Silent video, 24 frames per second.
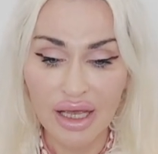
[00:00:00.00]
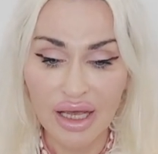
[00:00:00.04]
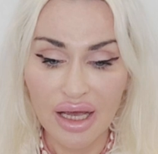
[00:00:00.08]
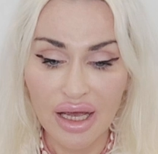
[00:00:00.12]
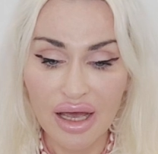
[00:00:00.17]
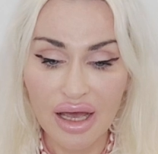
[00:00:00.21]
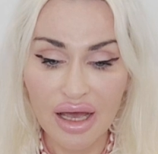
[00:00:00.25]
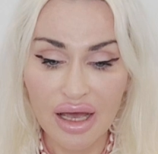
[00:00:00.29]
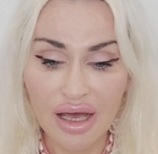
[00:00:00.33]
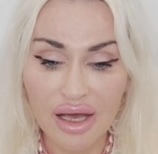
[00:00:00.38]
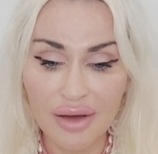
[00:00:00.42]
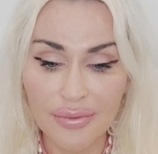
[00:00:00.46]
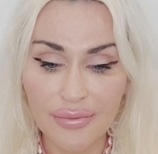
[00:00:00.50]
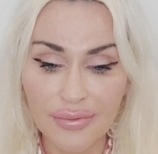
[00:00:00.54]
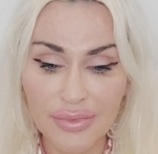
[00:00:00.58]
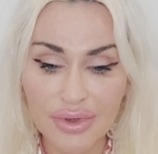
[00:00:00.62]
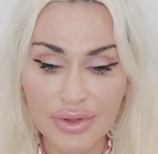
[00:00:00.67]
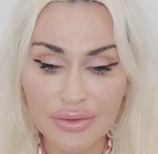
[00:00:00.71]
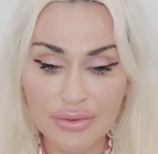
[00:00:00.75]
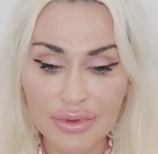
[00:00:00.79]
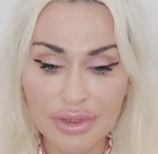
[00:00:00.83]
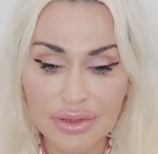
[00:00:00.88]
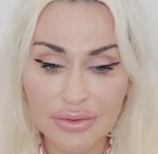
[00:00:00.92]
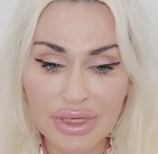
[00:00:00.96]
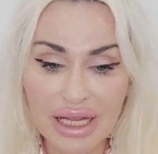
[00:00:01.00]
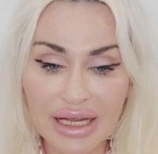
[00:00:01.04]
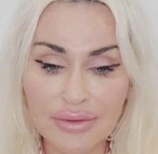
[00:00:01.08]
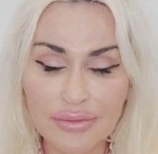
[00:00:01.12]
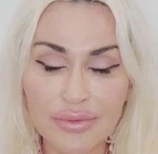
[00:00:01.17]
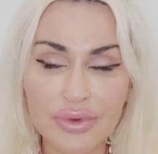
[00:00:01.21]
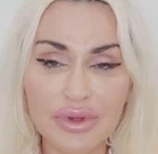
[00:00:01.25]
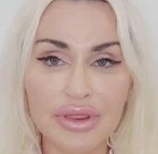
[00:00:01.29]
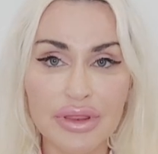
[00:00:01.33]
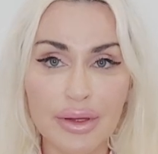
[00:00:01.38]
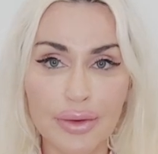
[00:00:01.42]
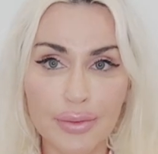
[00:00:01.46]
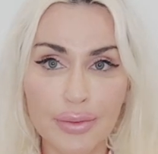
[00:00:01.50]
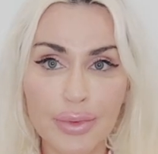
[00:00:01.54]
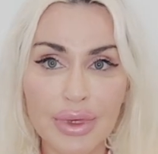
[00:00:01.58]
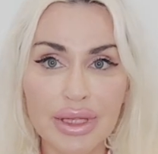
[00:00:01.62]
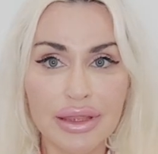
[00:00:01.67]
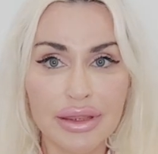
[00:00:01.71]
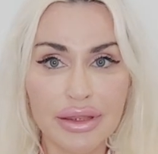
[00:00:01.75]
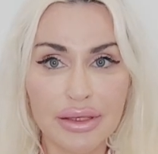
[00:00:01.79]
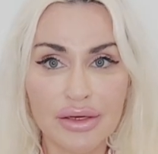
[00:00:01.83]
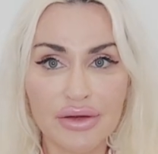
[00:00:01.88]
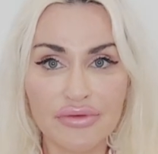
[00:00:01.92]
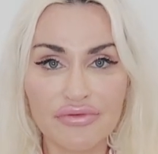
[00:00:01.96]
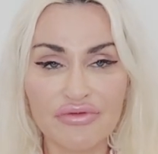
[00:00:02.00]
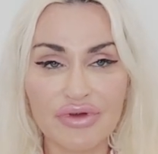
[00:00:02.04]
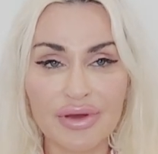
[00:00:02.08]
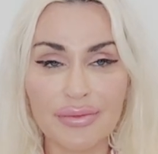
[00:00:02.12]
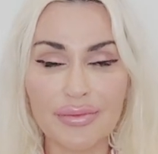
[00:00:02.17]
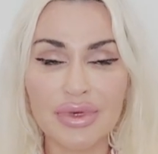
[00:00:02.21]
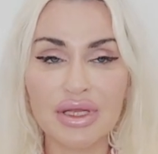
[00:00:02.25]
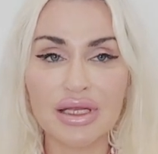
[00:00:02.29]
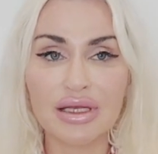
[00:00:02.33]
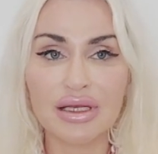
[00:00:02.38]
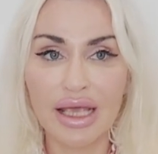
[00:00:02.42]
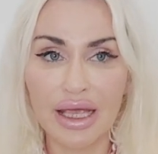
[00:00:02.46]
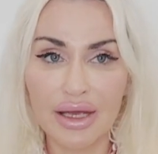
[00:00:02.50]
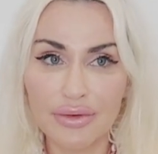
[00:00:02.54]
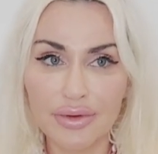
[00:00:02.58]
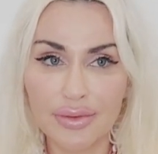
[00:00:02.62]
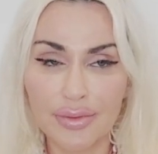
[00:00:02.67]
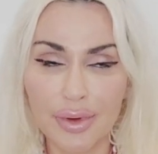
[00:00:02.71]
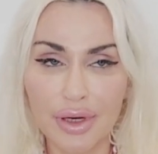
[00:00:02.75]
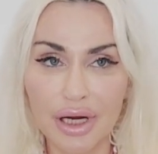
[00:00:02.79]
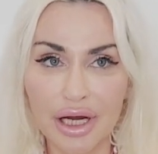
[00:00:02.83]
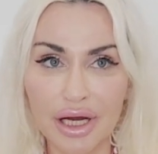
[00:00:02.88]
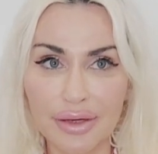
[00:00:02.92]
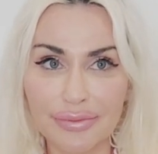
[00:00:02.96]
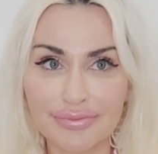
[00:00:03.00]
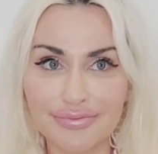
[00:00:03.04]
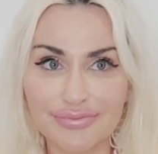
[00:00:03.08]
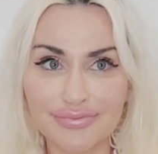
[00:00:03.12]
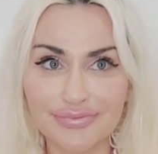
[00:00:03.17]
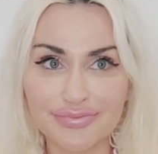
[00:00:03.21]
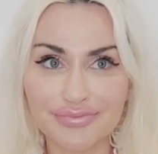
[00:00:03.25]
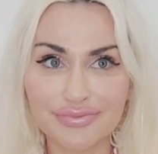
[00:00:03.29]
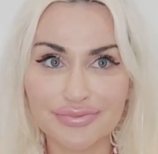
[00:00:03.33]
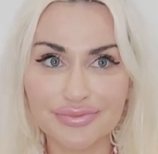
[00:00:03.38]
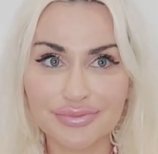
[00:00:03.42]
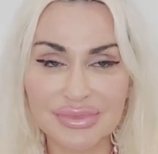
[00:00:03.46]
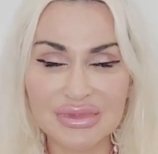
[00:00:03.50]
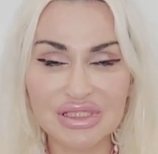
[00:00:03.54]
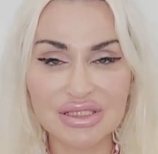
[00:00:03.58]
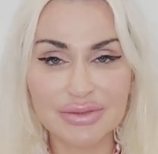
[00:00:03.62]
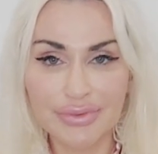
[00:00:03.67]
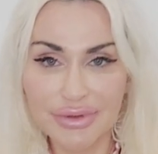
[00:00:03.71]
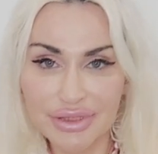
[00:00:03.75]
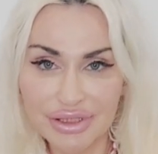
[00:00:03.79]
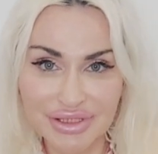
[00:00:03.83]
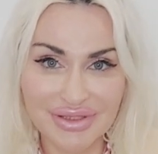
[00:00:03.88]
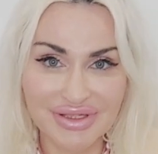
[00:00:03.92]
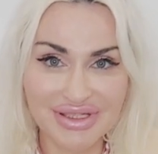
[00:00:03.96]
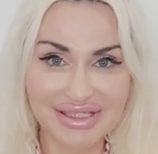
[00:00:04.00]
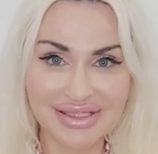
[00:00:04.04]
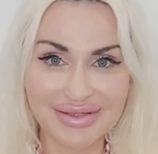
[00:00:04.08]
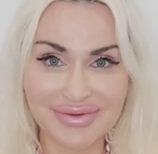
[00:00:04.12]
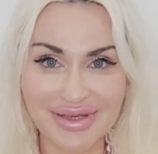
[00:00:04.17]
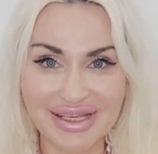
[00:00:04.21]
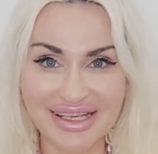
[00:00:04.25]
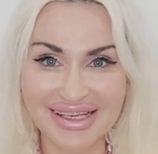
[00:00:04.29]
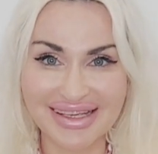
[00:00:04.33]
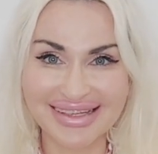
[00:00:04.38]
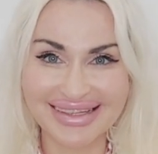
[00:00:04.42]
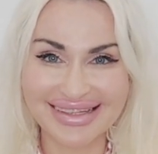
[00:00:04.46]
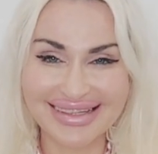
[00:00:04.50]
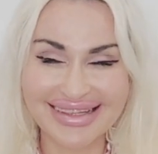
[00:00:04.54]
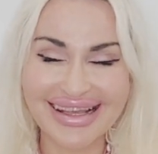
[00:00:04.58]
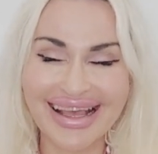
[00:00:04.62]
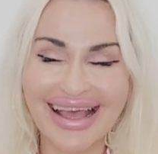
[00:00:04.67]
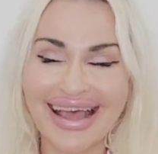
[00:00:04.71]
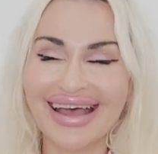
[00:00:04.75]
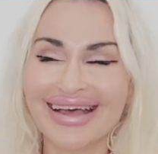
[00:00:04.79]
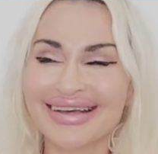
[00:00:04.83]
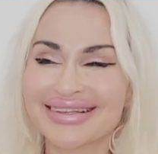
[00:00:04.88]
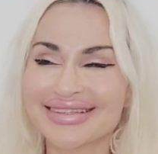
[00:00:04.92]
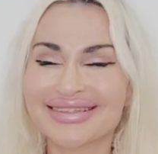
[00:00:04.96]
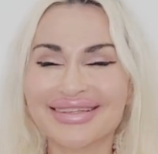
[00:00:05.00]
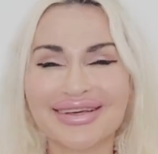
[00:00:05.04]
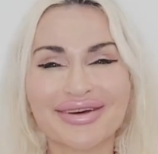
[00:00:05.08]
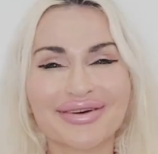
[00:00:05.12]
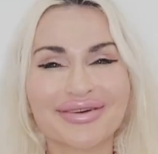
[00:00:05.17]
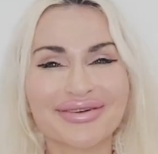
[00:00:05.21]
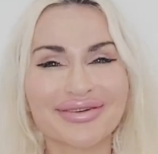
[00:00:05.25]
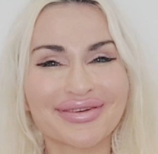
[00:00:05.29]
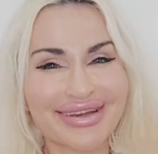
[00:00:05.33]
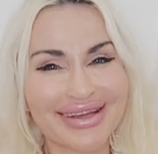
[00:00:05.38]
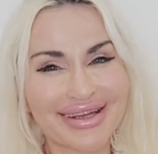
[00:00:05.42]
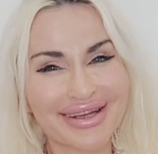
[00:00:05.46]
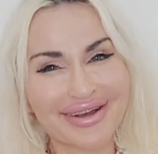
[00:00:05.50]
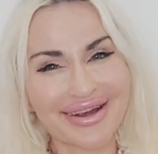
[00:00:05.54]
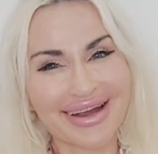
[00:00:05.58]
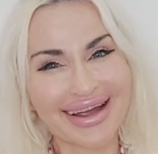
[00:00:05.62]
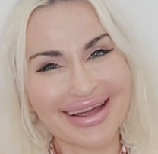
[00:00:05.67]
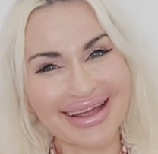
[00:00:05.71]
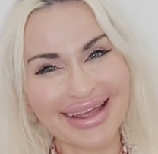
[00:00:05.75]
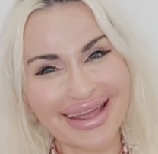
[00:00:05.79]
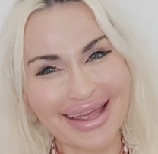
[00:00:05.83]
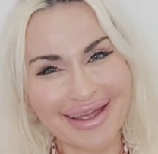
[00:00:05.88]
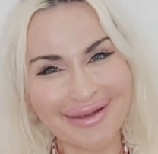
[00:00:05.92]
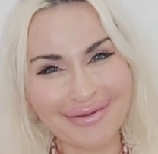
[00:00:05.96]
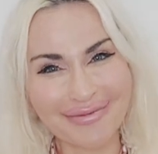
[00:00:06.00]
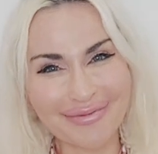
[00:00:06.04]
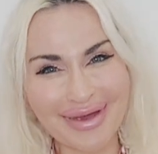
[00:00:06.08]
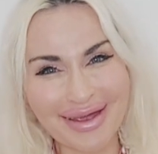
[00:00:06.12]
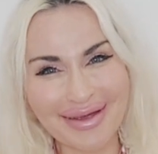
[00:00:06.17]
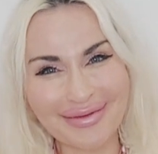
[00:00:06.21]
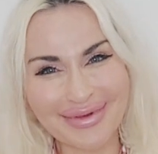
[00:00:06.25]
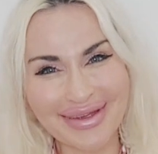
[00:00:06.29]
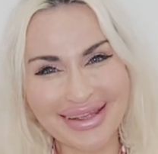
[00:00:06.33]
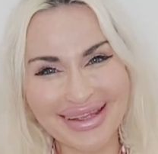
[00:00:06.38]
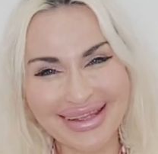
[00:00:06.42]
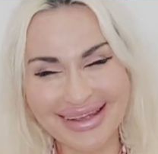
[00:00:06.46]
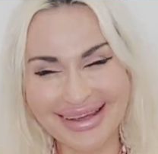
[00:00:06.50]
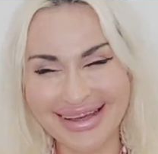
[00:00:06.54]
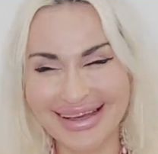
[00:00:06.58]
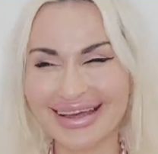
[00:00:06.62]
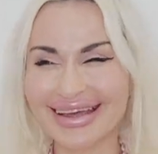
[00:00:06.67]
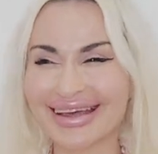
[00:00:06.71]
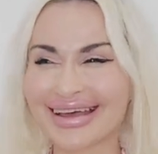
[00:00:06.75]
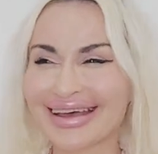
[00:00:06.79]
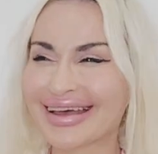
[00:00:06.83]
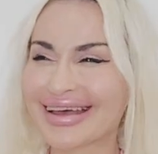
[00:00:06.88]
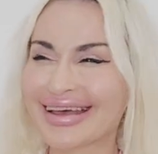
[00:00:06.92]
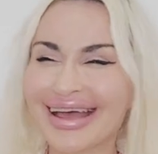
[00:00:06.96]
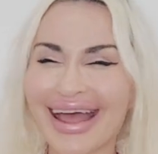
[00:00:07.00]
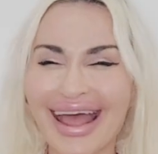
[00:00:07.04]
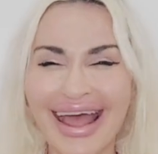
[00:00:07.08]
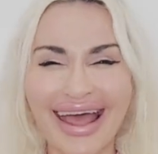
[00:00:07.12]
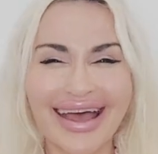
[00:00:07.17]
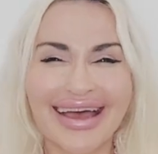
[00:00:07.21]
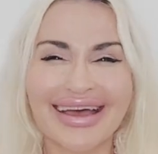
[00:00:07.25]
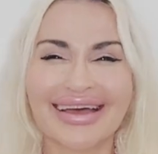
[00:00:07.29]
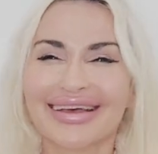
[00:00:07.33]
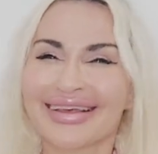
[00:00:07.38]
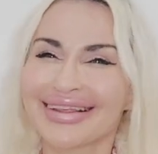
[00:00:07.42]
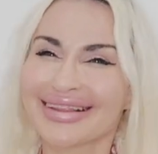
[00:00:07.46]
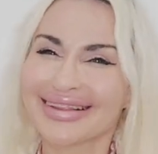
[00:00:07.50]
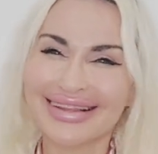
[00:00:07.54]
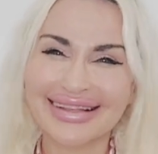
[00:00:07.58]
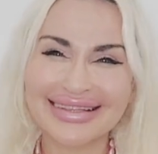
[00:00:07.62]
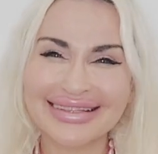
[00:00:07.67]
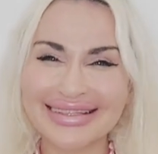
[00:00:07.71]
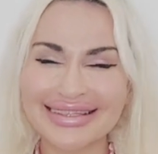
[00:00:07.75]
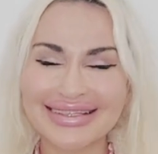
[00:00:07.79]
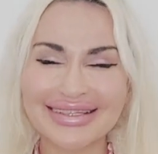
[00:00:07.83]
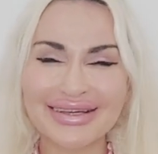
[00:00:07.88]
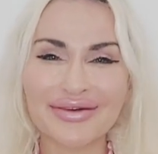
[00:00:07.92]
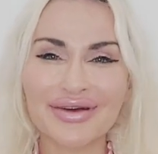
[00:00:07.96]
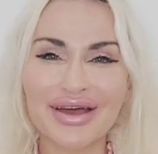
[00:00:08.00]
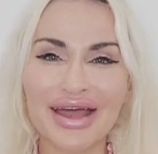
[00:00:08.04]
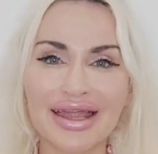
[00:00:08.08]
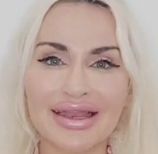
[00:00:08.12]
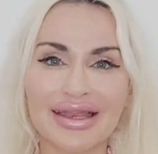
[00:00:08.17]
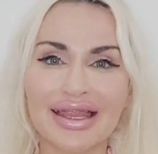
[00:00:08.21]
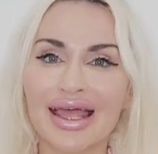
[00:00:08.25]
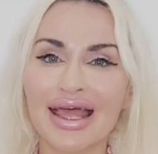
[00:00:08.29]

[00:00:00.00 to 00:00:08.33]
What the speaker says: reunite with them with their feminine counterpart, spiritually speaking. So here I am, baby. Let's do it.